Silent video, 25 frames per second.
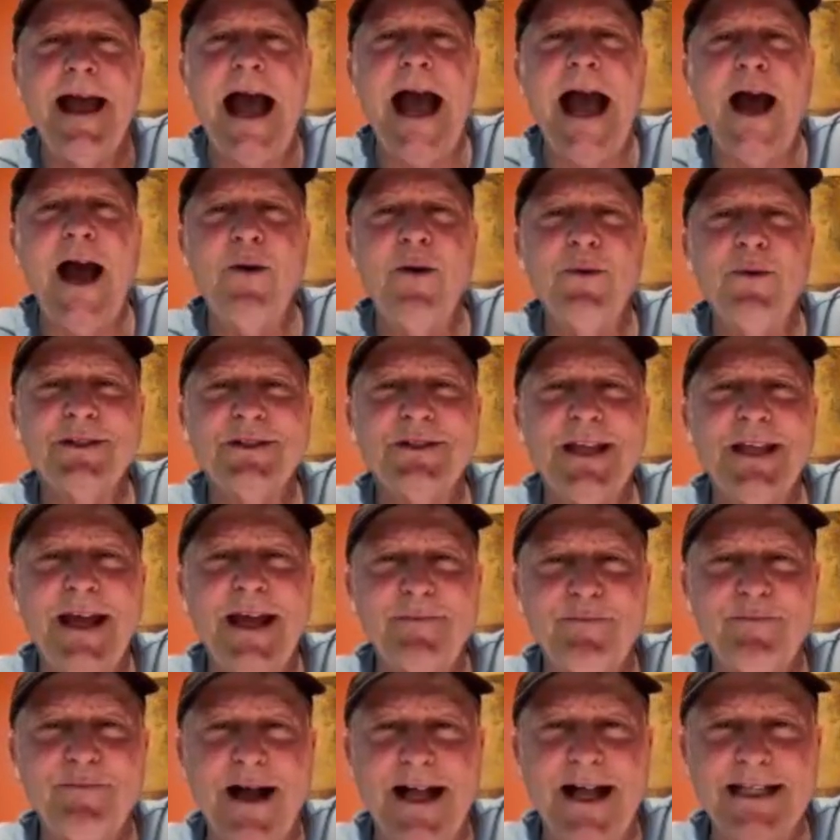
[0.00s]
How is
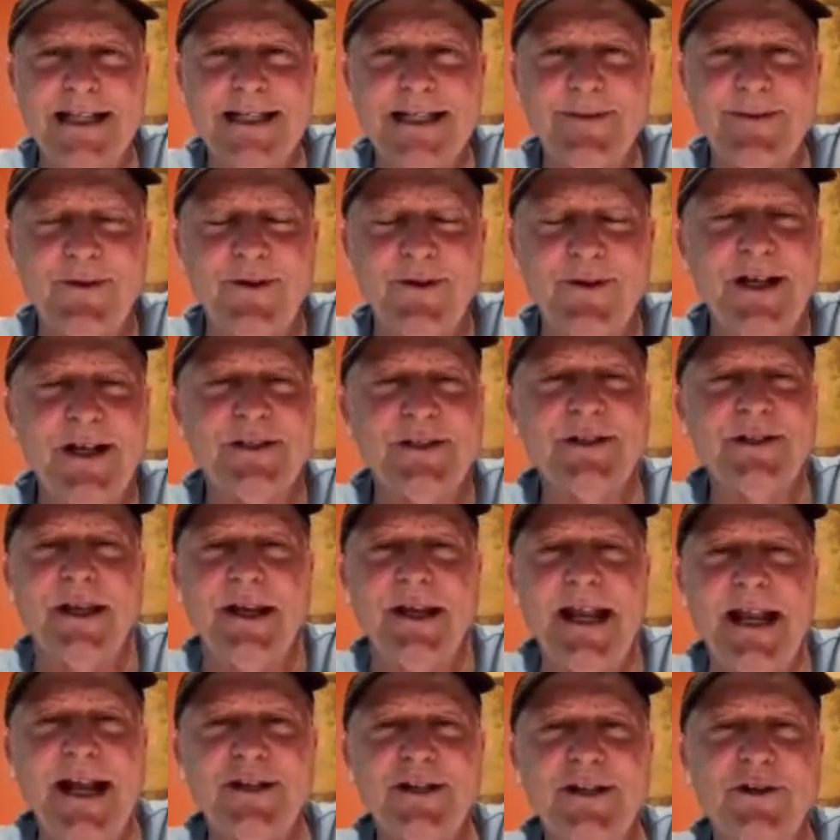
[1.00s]
that possible? Because in the
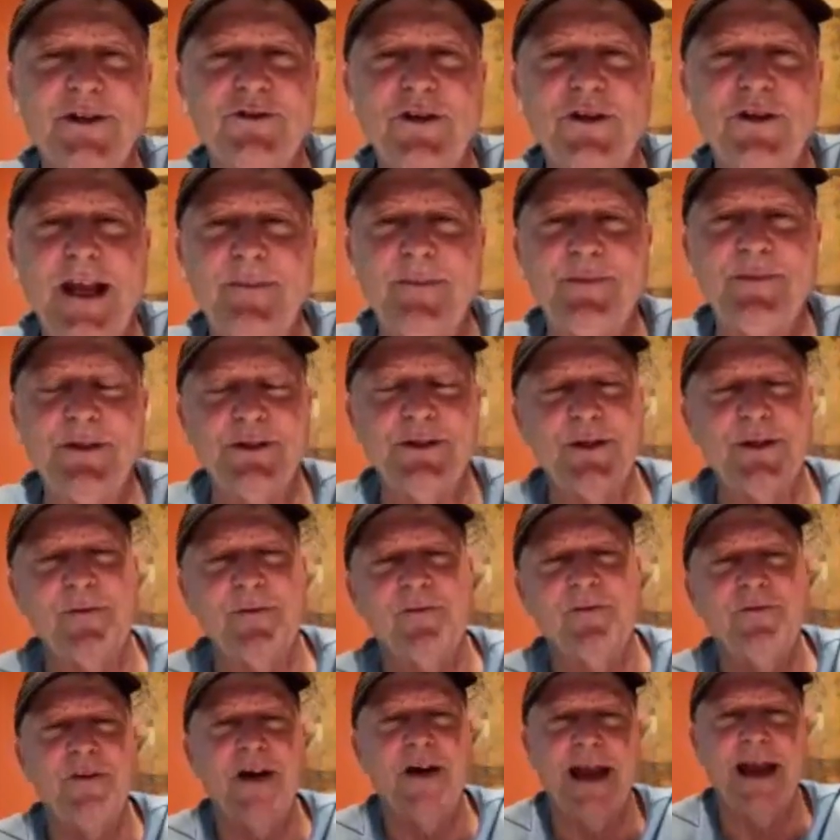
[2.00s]
national
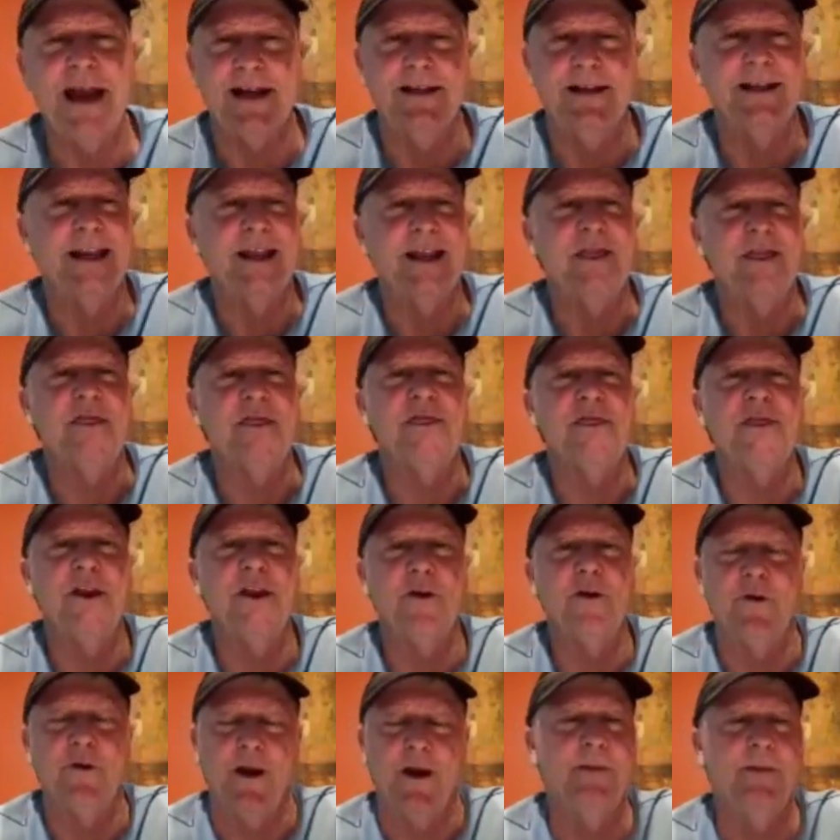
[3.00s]
championship final, in
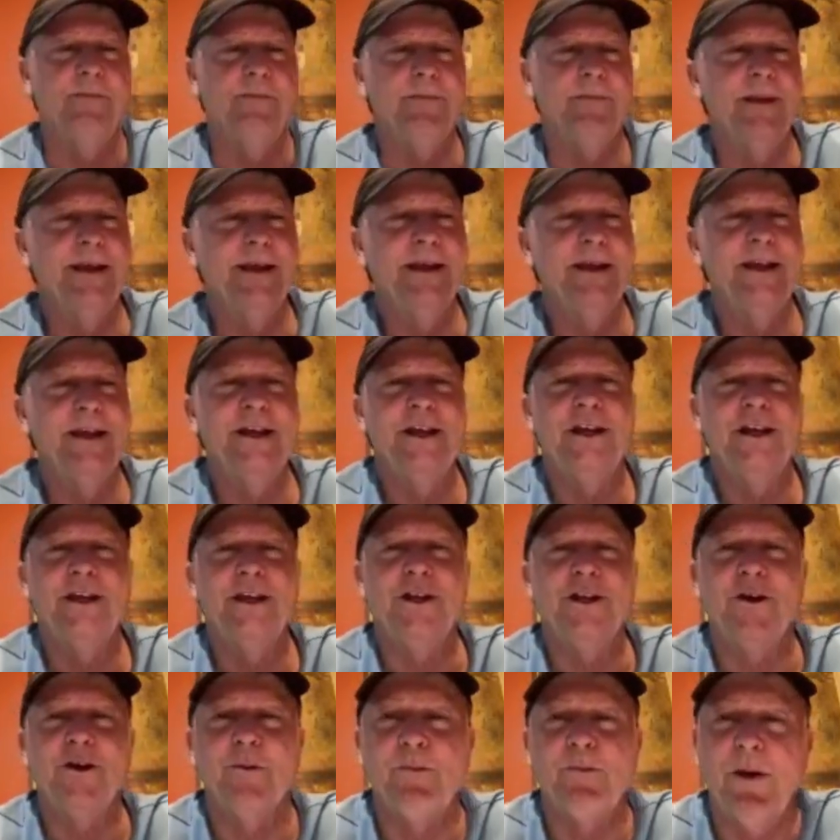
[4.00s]
theory,
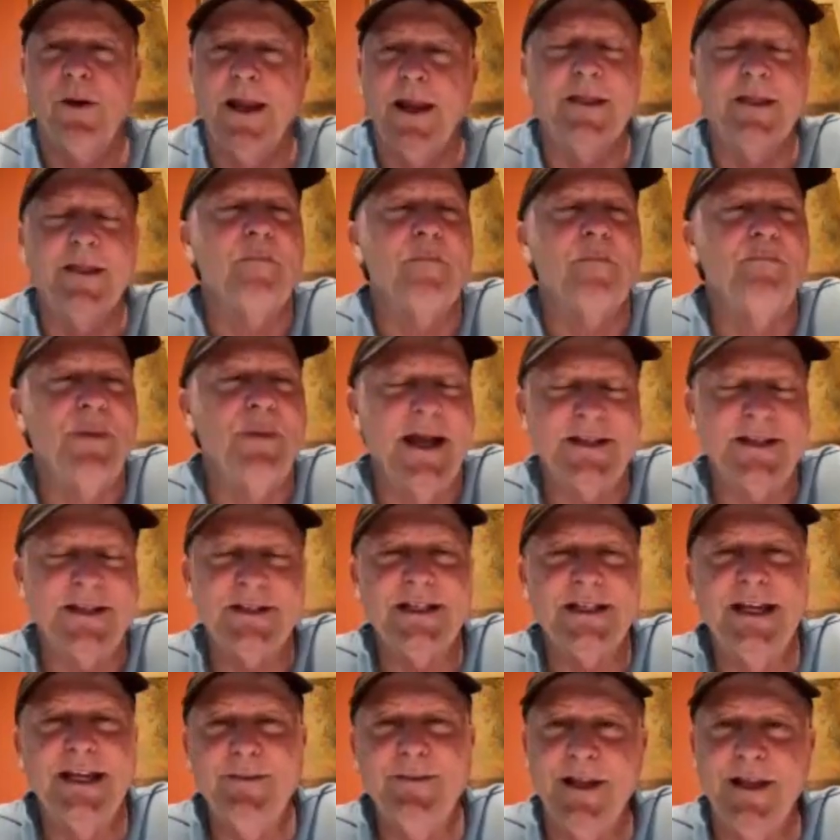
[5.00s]
you're playing the
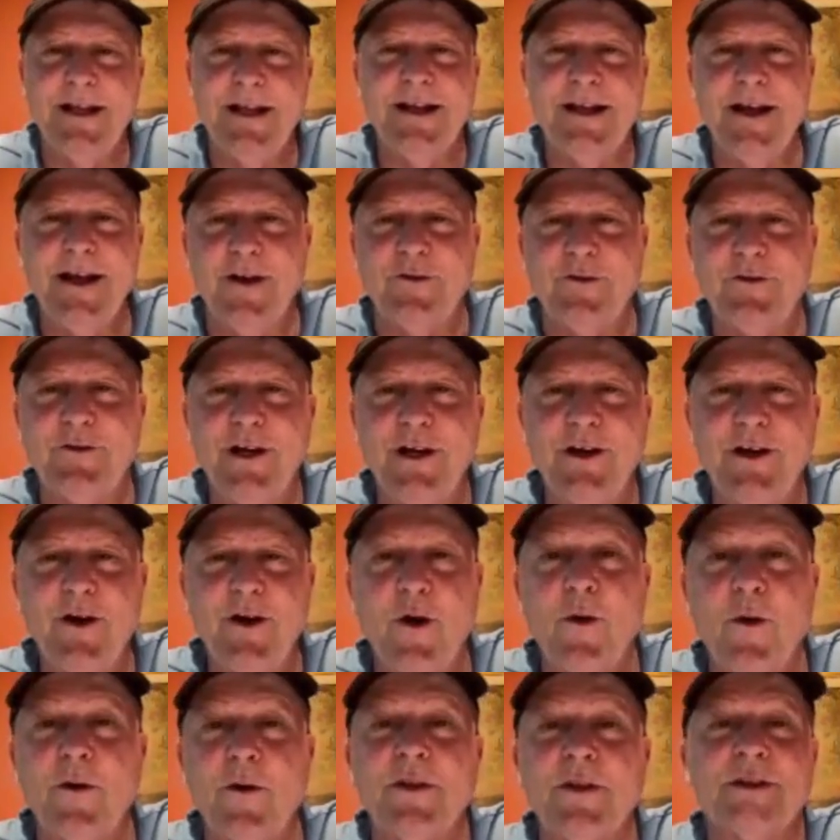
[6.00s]
best team in the
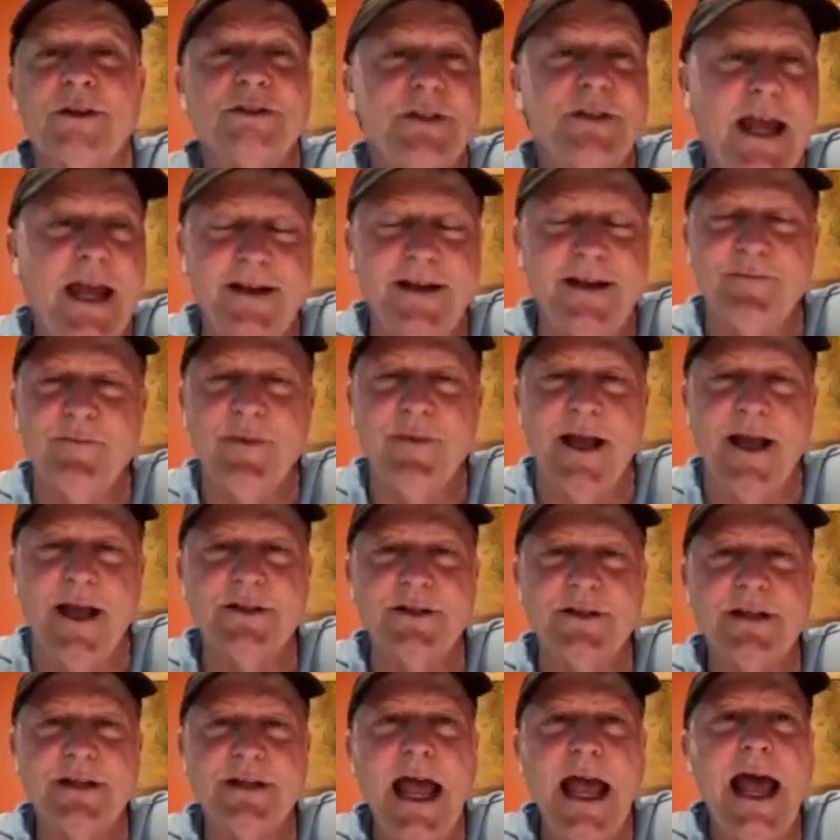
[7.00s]
country or the second
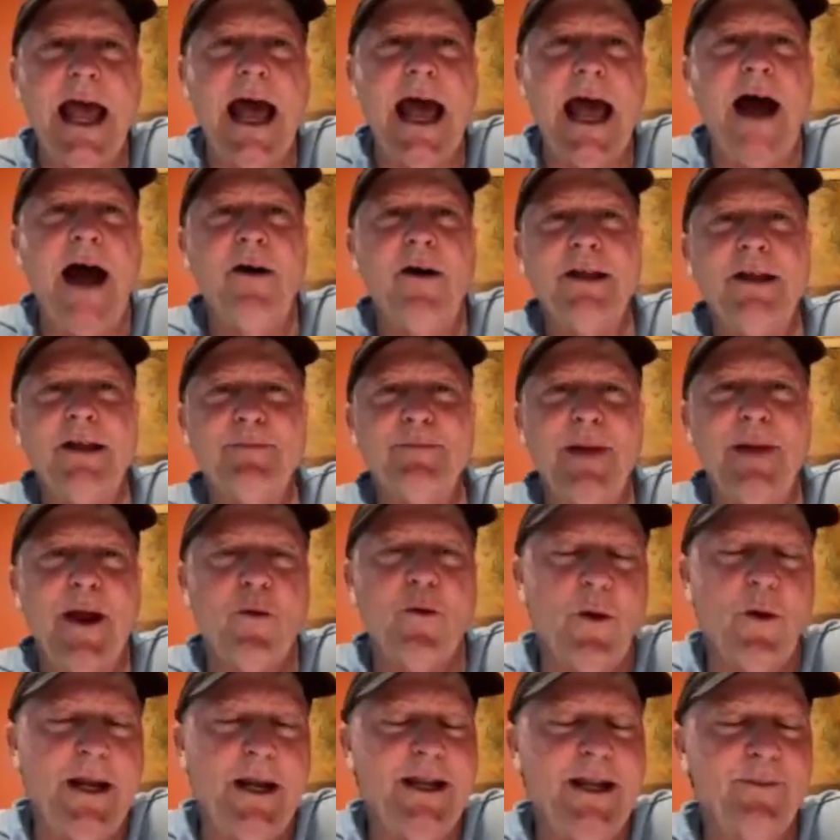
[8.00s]
best. How can my
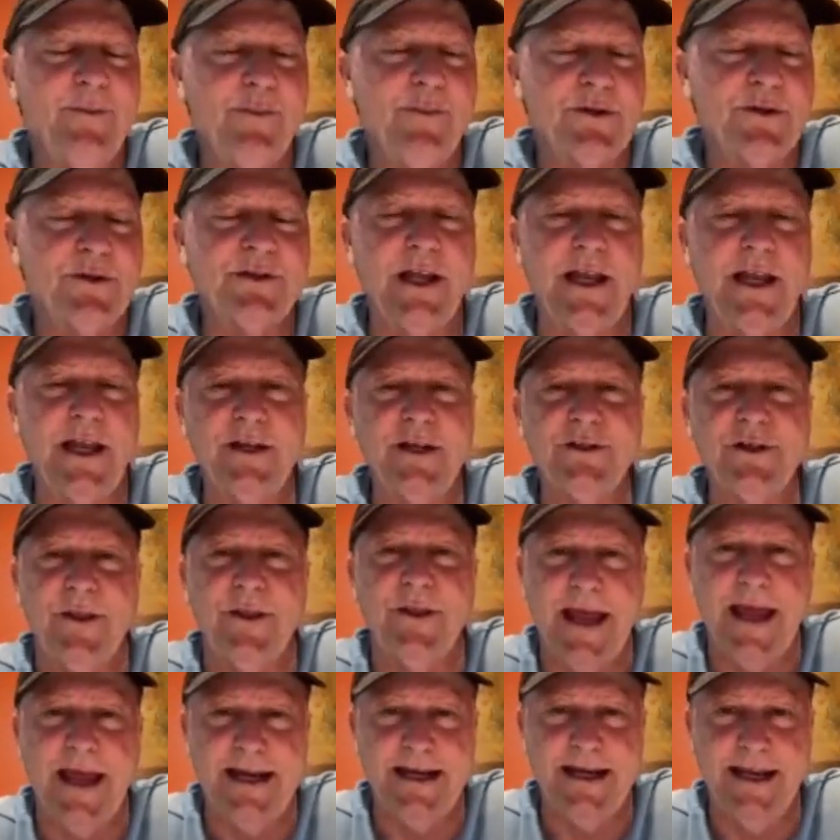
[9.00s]
winning percentage
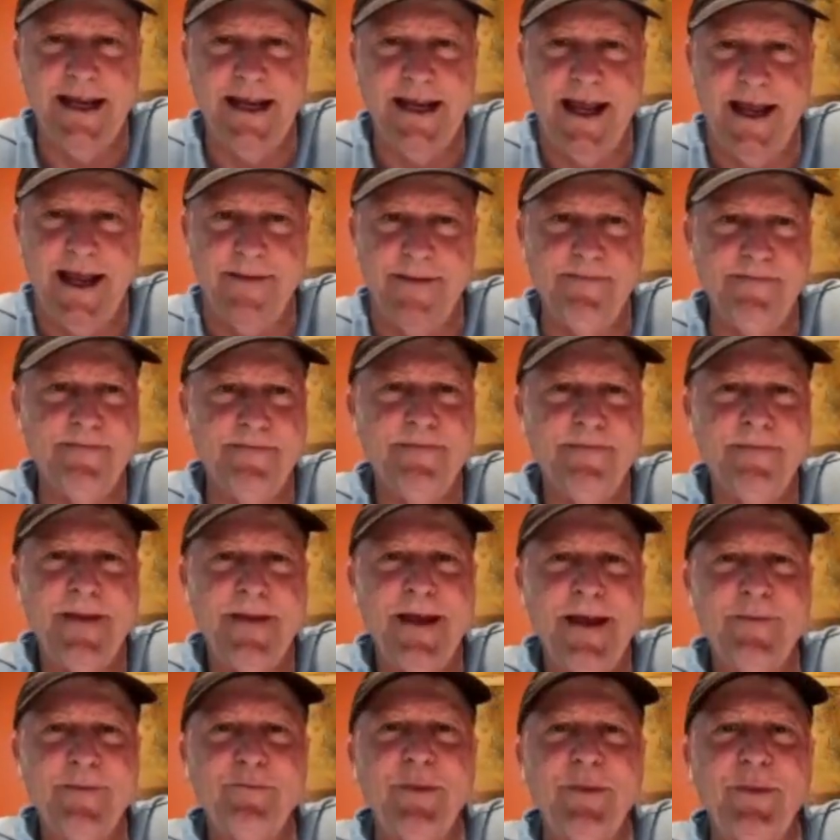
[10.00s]
in that game
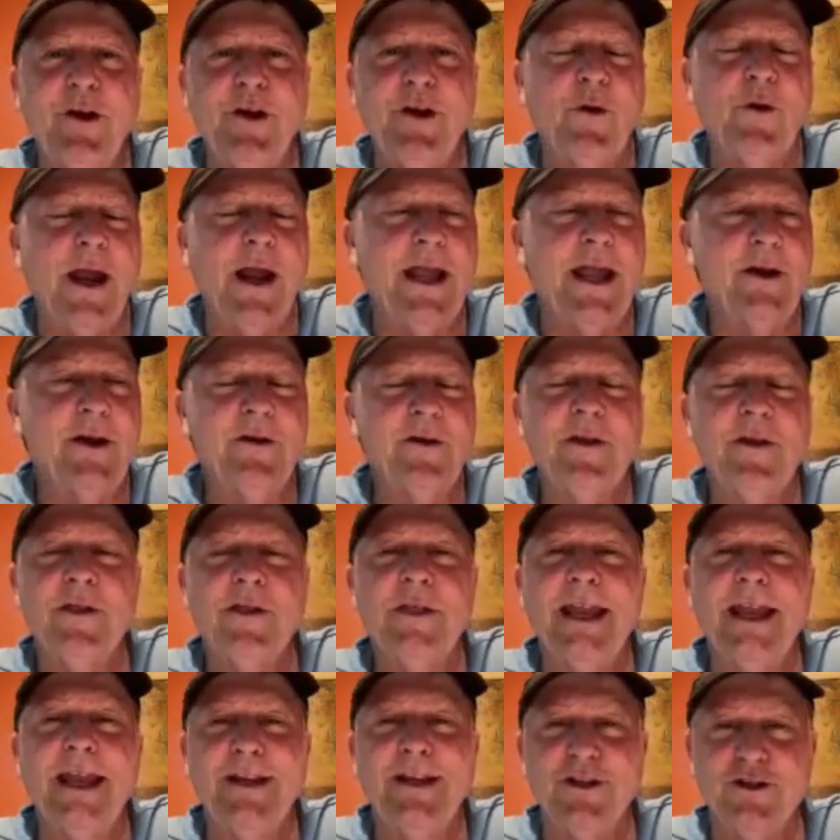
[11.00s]
be greater
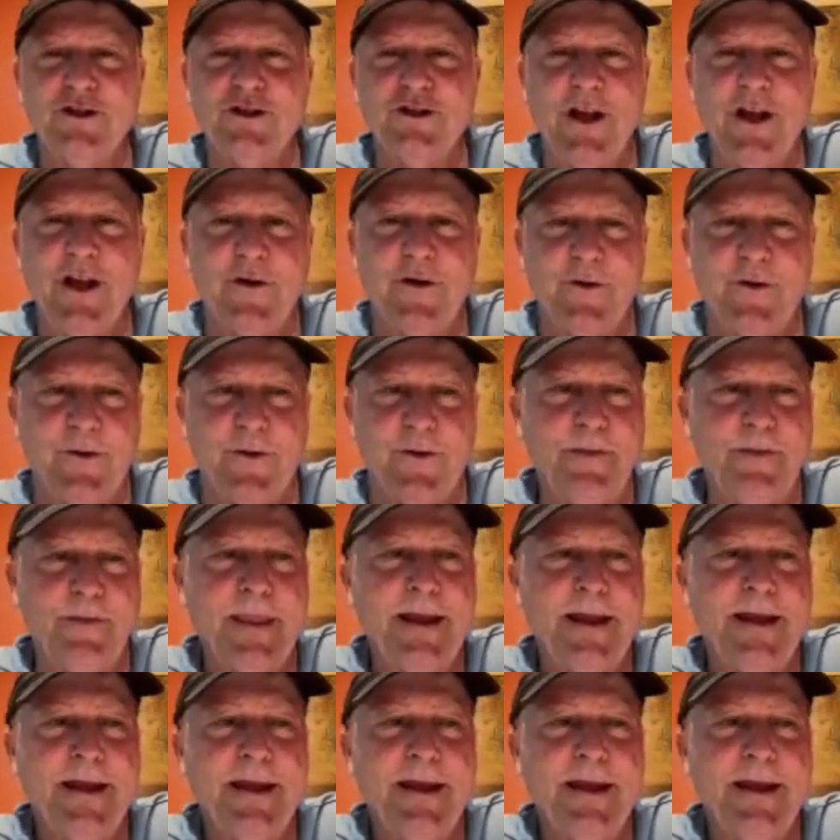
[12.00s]
than in general?